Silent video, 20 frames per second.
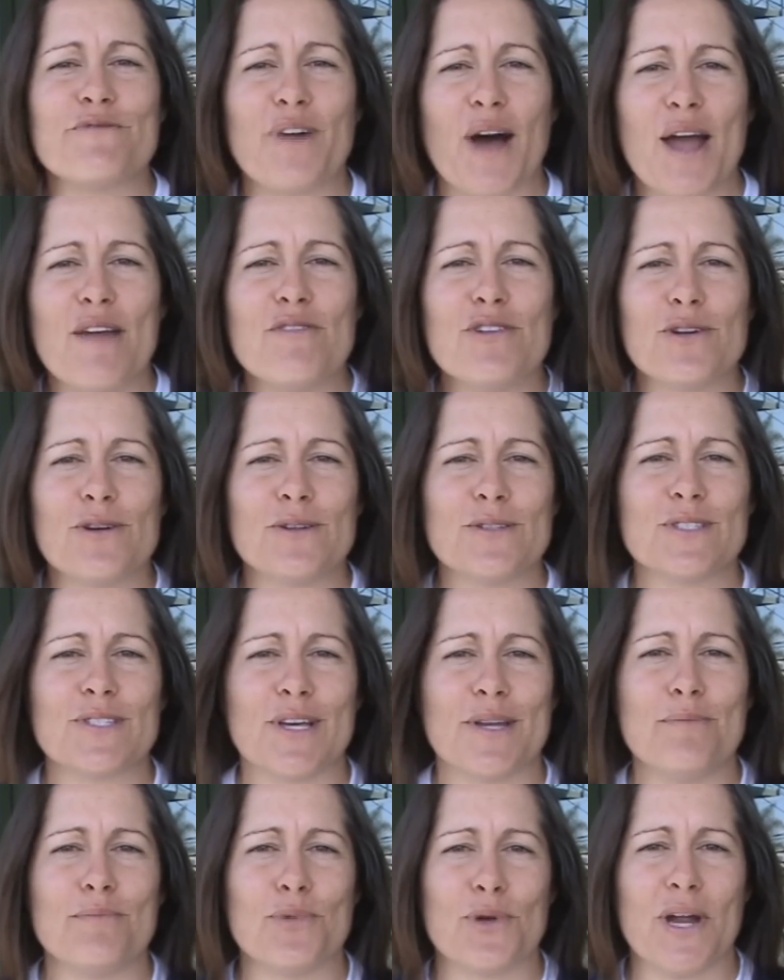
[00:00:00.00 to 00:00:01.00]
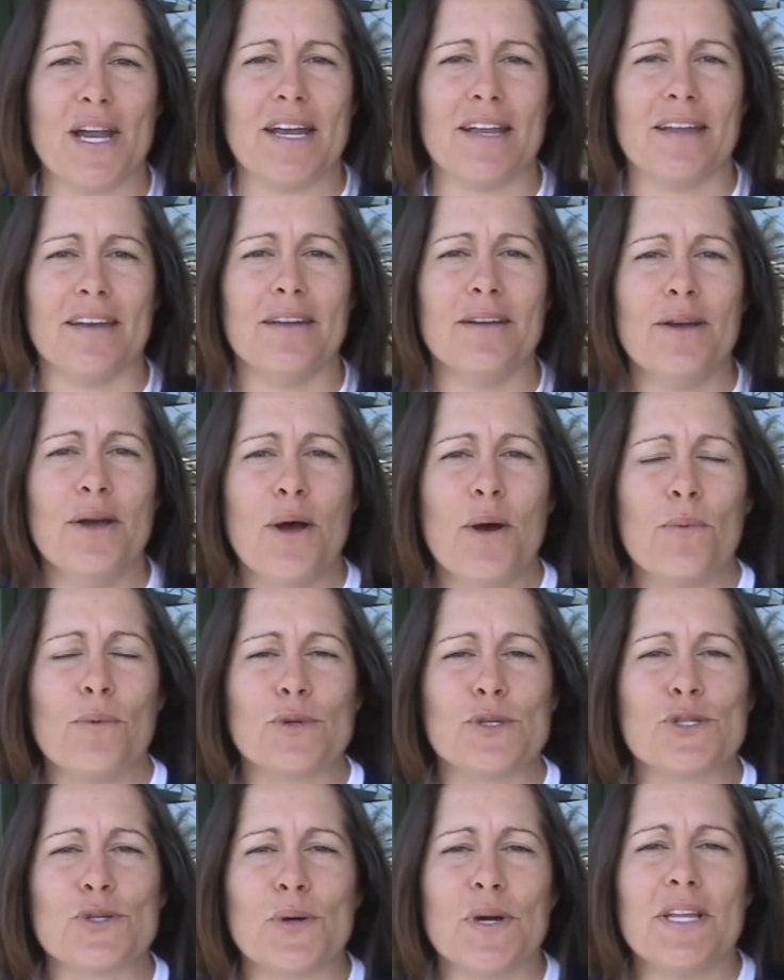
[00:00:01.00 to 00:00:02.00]
five-year-old son Braden
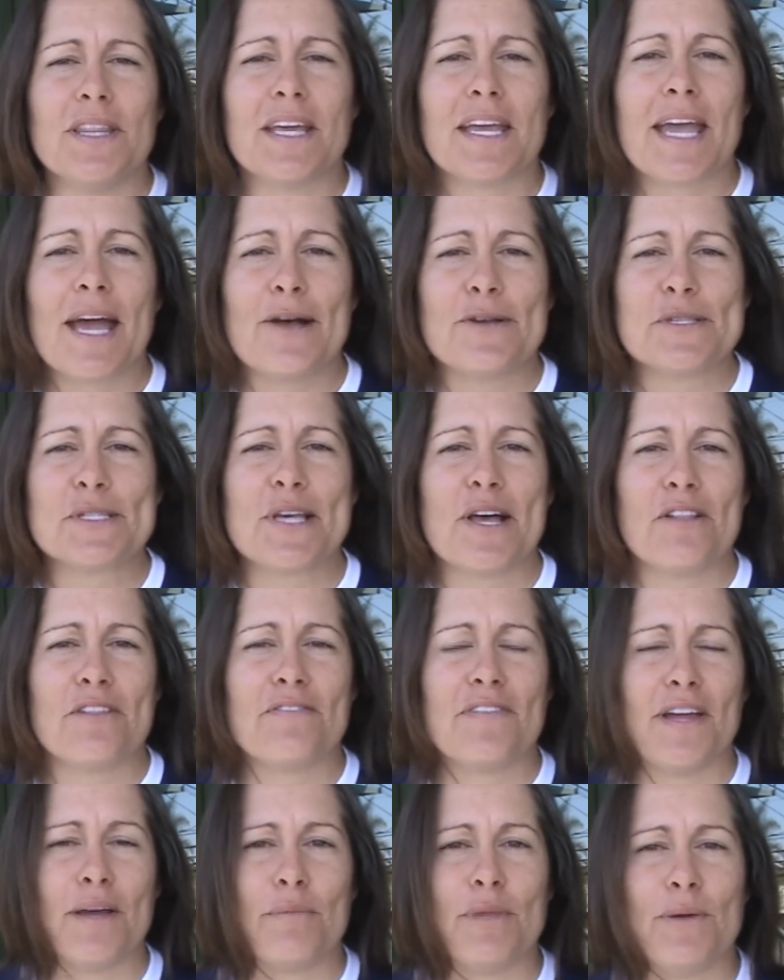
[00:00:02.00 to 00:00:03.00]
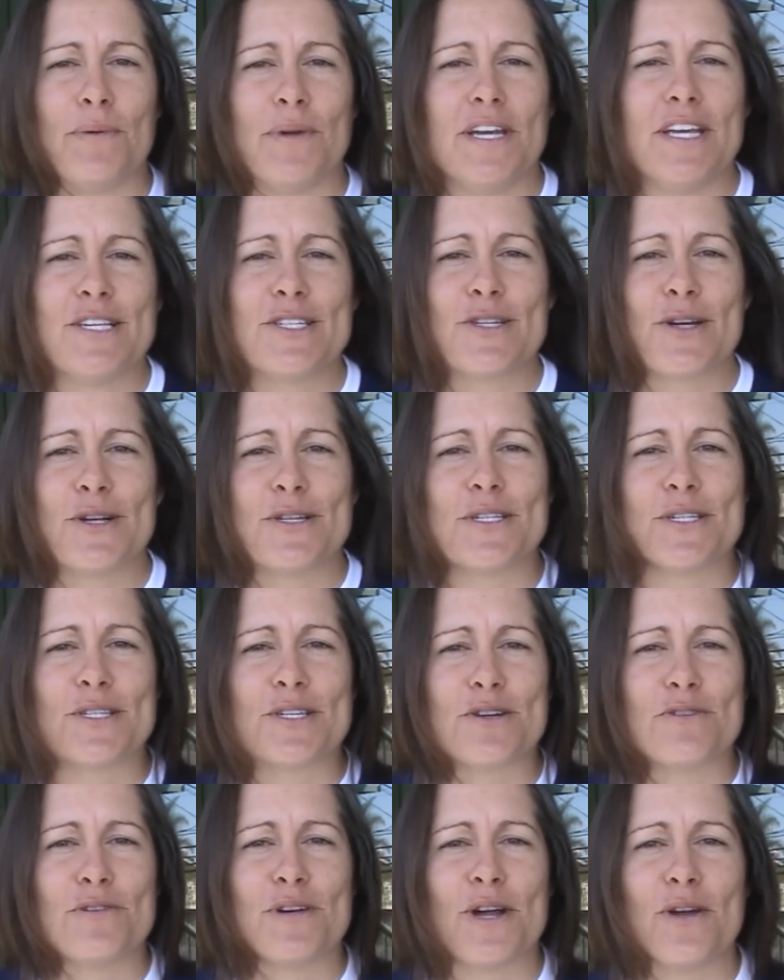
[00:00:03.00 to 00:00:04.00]
will join the Cal South family when he starts his
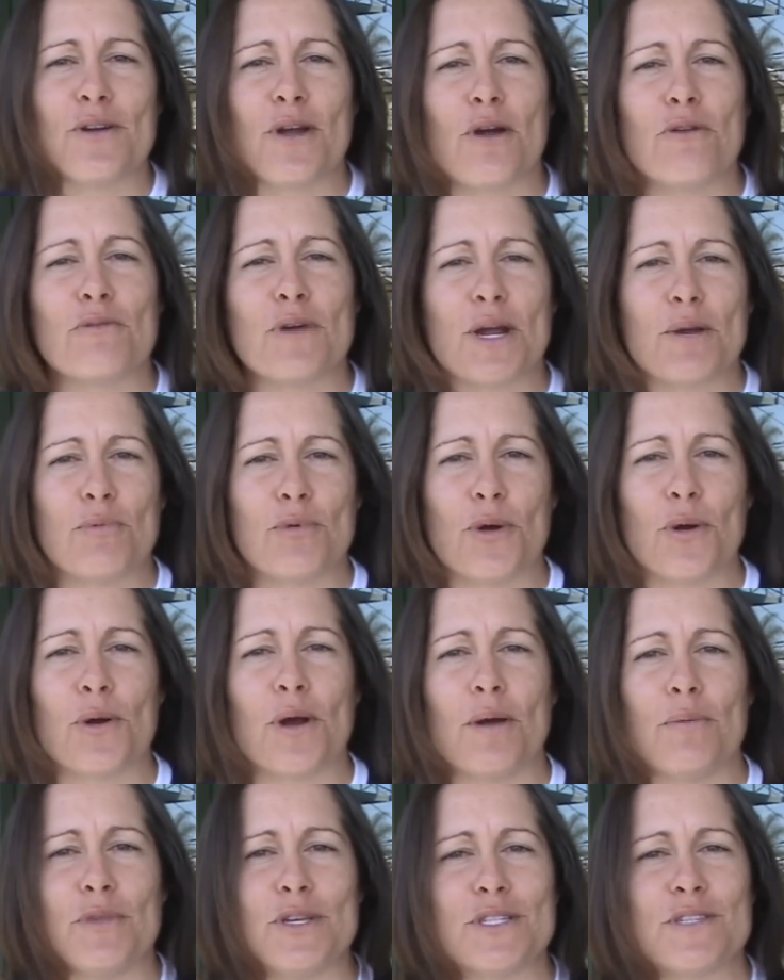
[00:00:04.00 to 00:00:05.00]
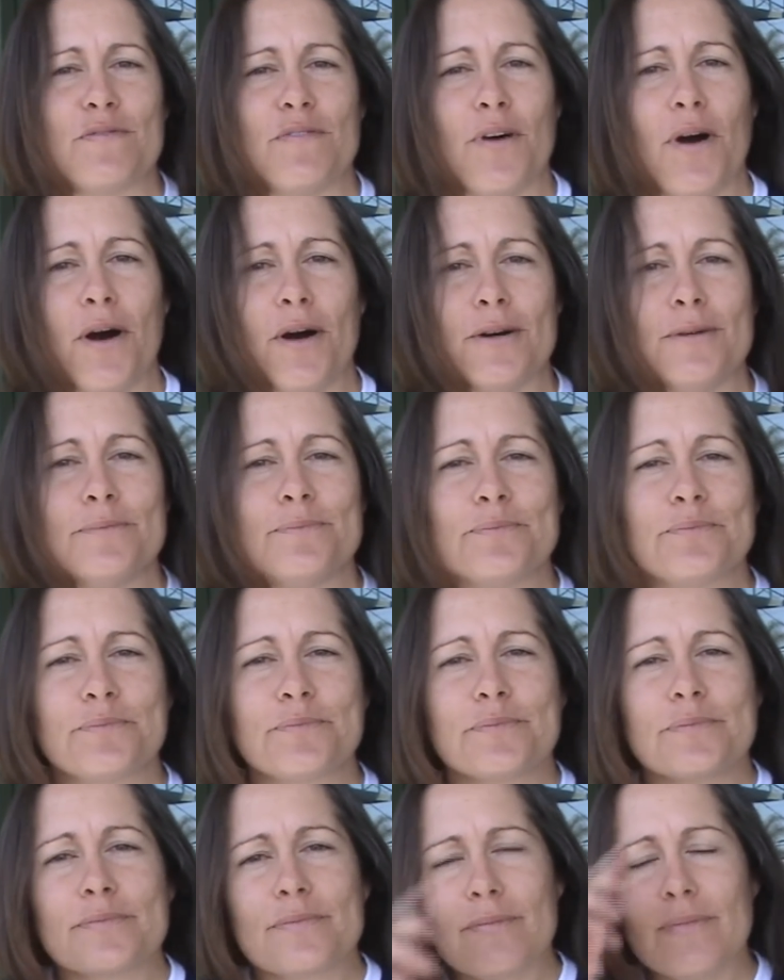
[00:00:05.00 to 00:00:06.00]
career in our rec program this fall.
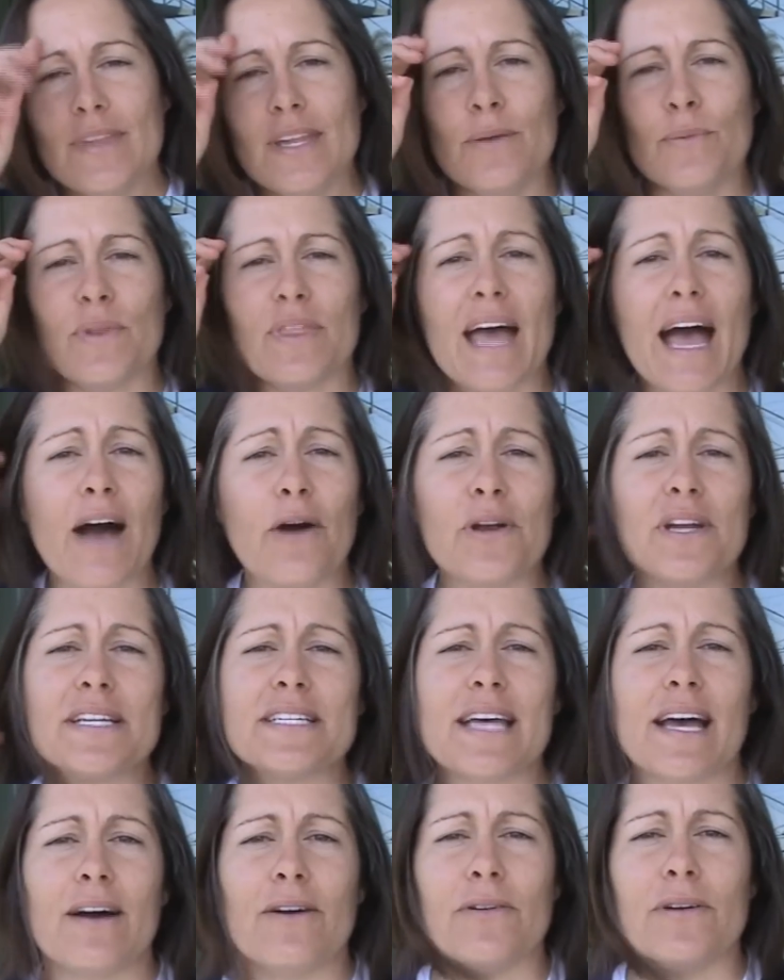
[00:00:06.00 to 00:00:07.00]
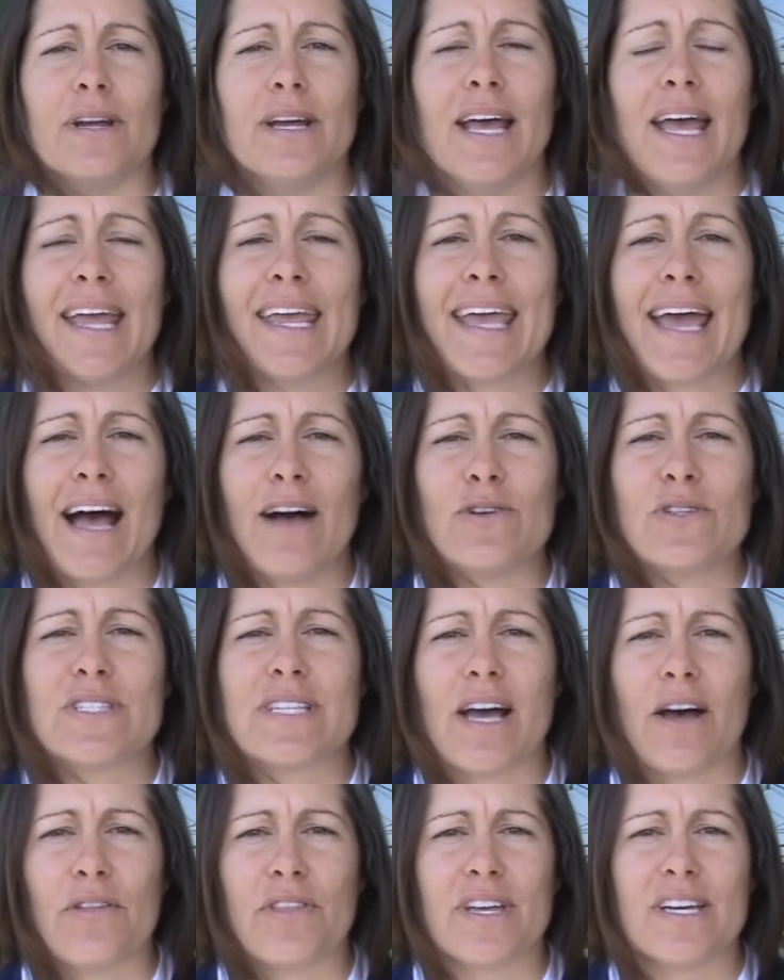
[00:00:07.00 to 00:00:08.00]
Without a doubt, Cal
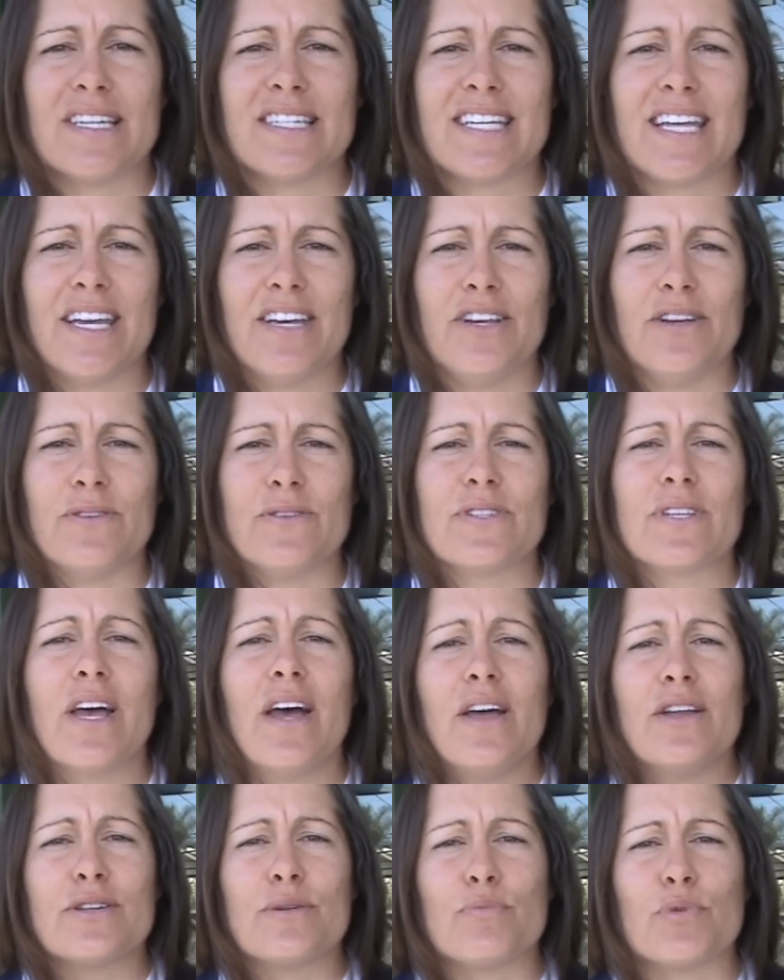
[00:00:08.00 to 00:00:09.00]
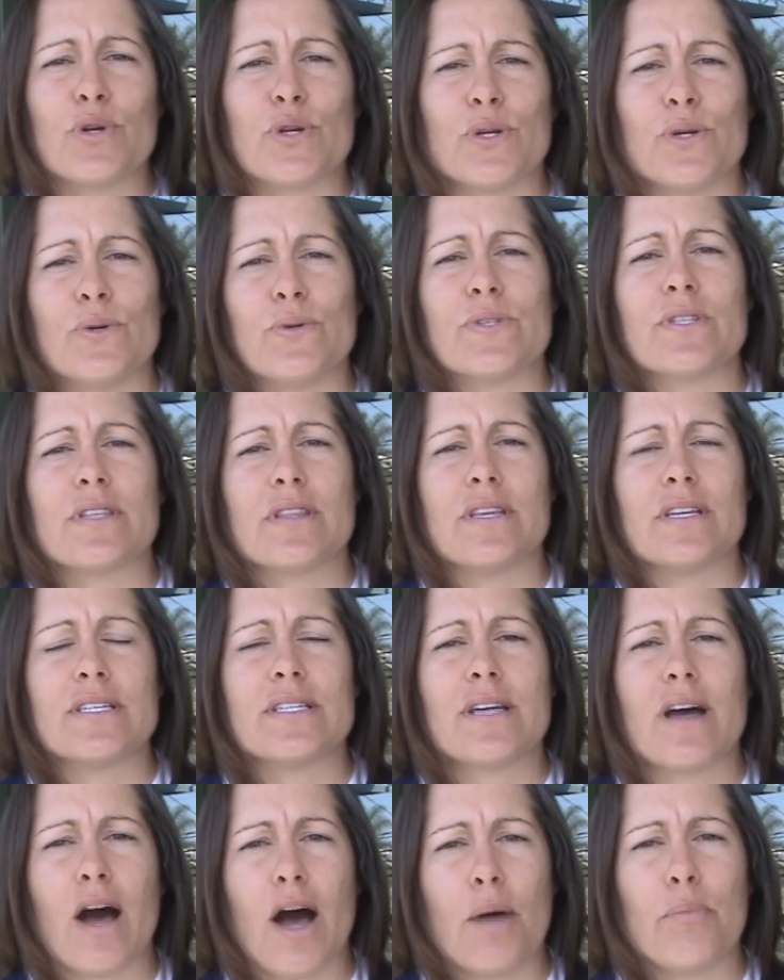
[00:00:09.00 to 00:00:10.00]
South continues to produce the
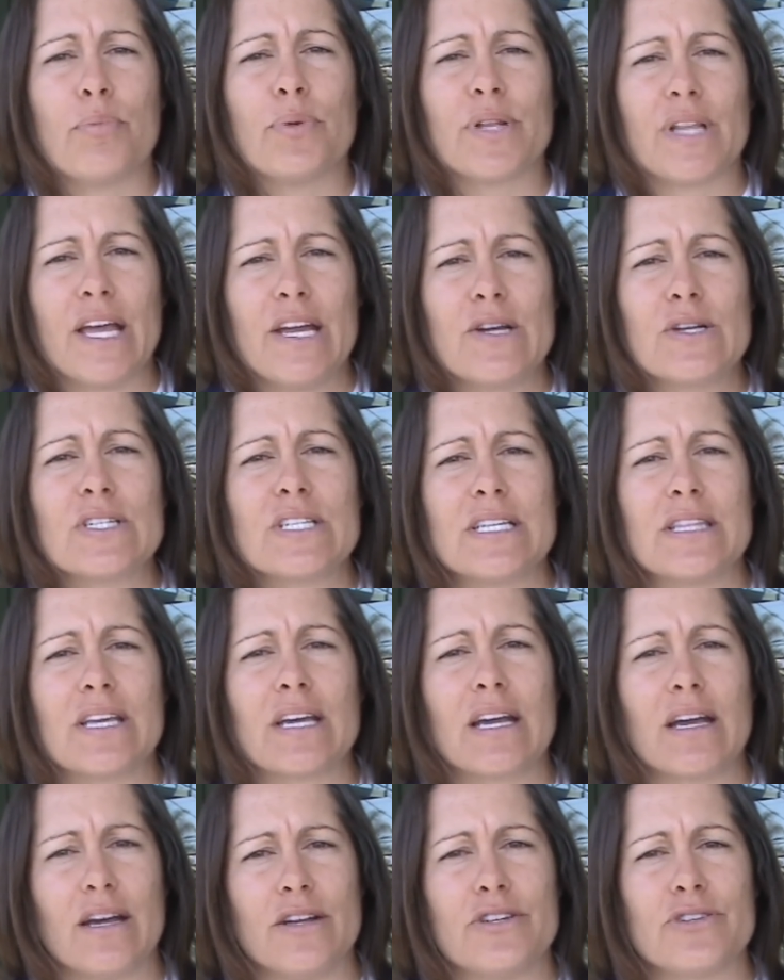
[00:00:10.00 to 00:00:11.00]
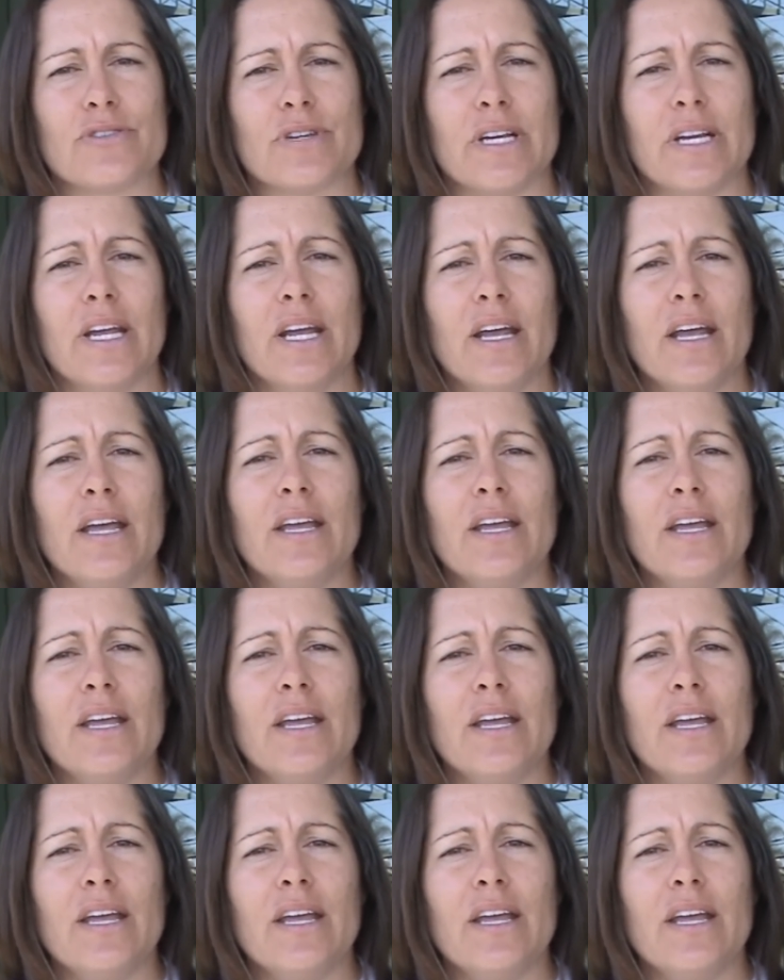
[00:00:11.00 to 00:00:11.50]
top players in the country